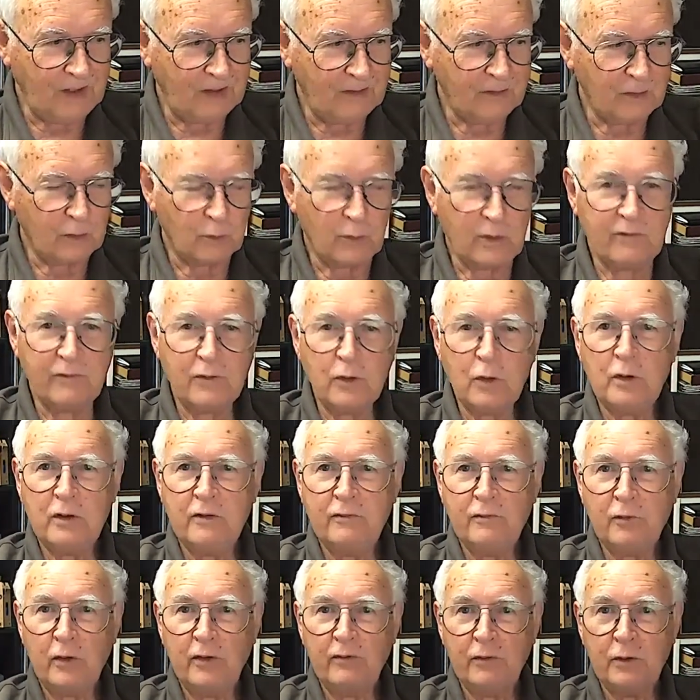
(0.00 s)
the Review
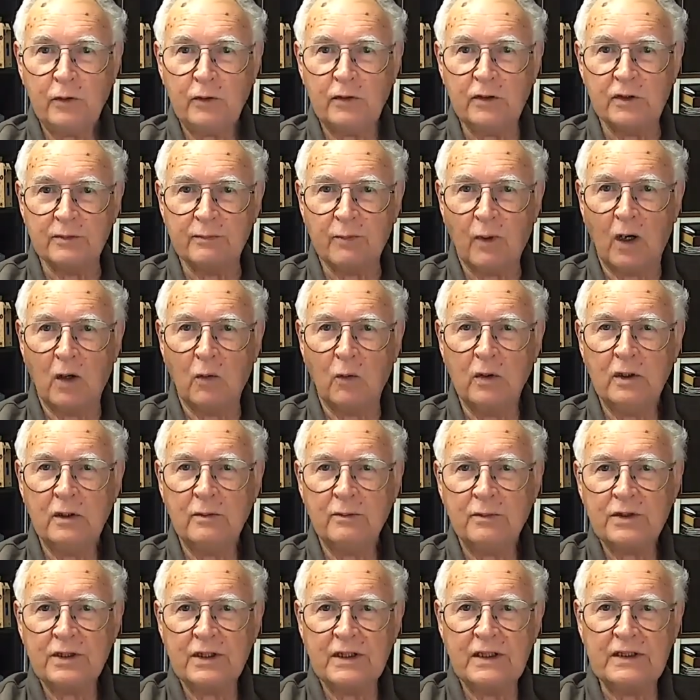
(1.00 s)
of Reviews by William
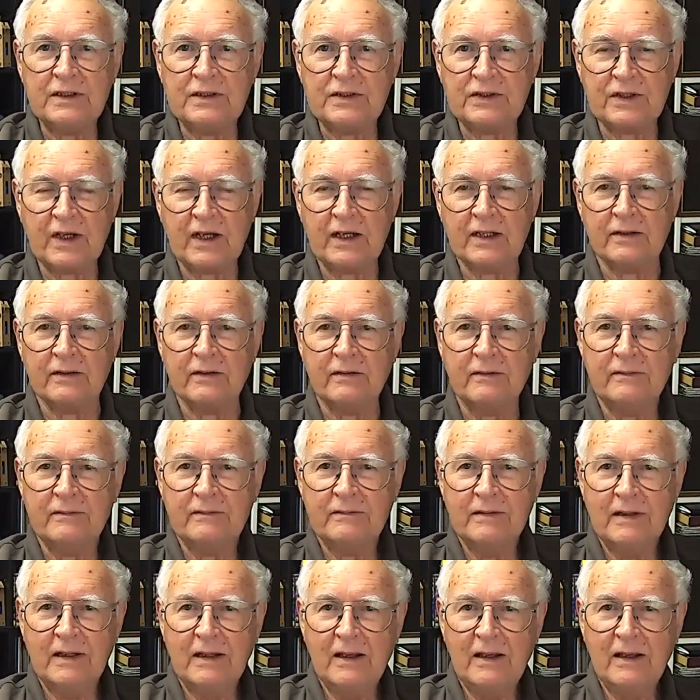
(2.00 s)
T. Stead,
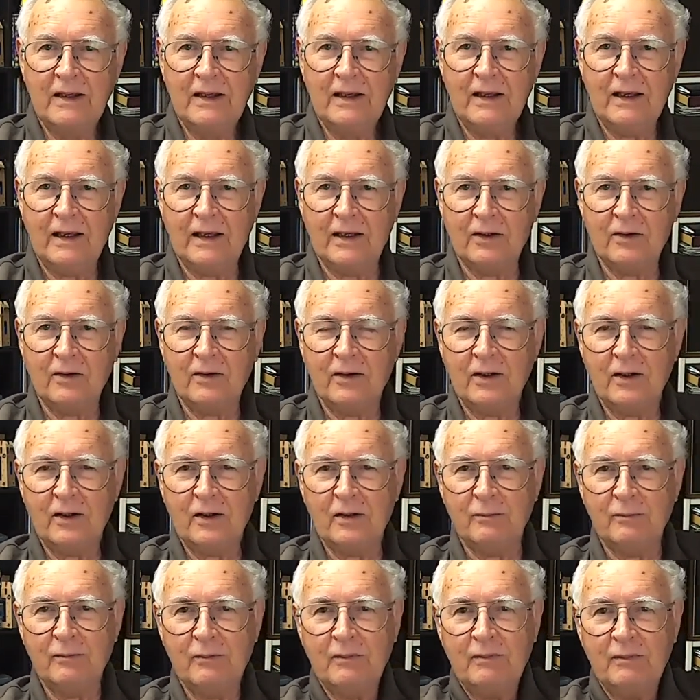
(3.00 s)
and I hope